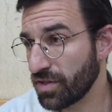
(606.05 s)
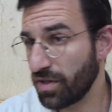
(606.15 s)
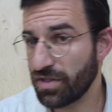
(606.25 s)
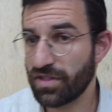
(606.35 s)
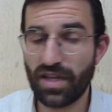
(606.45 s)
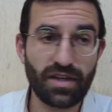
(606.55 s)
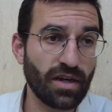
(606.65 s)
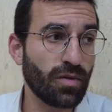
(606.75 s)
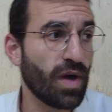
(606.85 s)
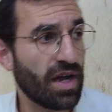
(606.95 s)
going to take
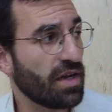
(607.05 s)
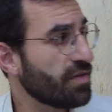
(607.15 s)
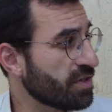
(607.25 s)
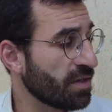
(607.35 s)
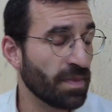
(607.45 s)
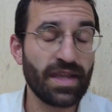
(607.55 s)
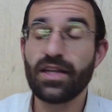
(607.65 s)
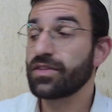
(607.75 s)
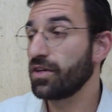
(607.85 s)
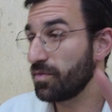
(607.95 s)
our wives, and
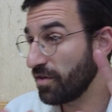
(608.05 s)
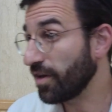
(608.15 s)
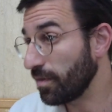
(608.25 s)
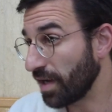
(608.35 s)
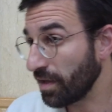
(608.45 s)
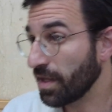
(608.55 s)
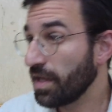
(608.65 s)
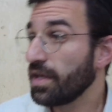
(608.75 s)
it's going to be very bad.